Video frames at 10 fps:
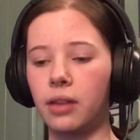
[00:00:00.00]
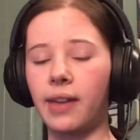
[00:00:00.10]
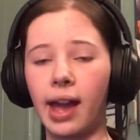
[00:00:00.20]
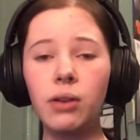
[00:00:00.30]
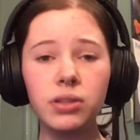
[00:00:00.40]
The
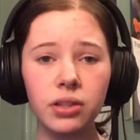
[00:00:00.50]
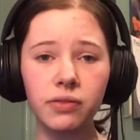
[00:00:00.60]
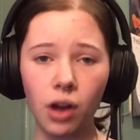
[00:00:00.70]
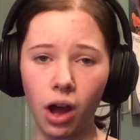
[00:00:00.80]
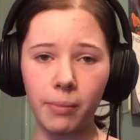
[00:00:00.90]
House of
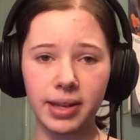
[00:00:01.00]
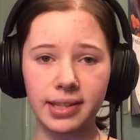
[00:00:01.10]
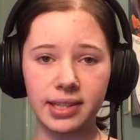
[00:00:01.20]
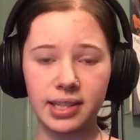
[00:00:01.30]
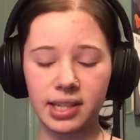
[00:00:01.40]

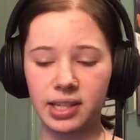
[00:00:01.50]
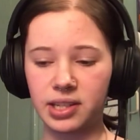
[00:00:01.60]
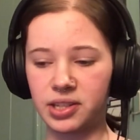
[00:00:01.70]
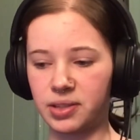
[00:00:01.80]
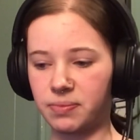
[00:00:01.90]
Commons
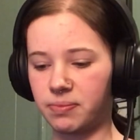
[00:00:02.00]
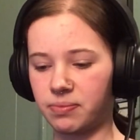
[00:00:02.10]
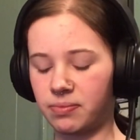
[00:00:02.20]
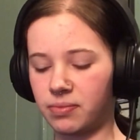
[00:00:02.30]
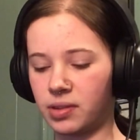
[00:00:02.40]
is
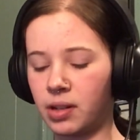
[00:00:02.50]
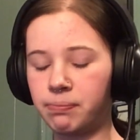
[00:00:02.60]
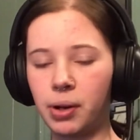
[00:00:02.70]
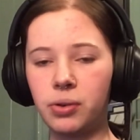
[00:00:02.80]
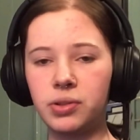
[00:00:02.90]

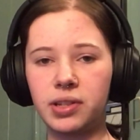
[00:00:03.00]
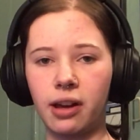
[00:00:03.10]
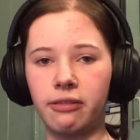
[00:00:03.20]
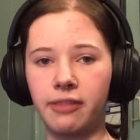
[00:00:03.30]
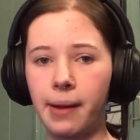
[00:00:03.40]
composed
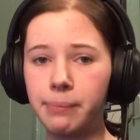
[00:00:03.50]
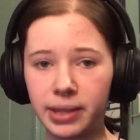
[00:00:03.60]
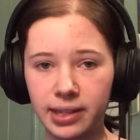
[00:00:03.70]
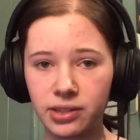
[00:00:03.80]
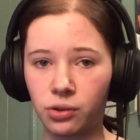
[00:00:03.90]
of
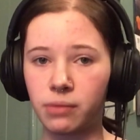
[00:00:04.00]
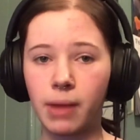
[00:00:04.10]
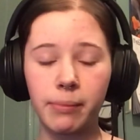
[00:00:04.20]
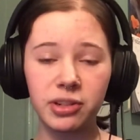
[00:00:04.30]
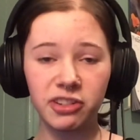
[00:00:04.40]
MPs, or
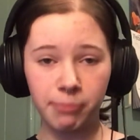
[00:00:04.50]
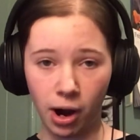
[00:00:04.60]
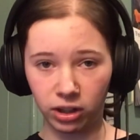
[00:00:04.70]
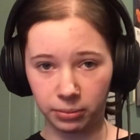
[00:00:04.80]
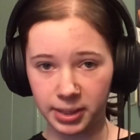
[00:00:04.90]
members of
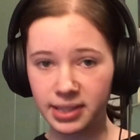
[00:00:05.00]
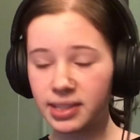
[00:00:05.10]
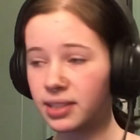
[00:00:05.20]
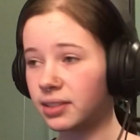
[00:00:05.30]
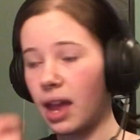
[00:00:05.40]

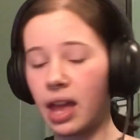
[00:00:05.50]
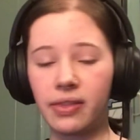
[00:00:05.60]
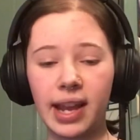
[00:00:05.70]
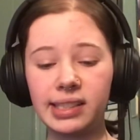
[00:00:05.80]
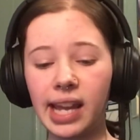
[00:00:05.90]
Parliament,
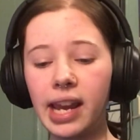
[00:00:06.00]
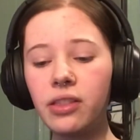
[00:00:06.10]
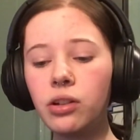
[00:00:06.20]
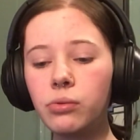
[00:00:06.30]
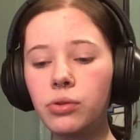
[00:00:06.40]
and they
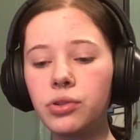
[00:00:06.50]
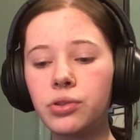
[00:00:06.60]
attain their rules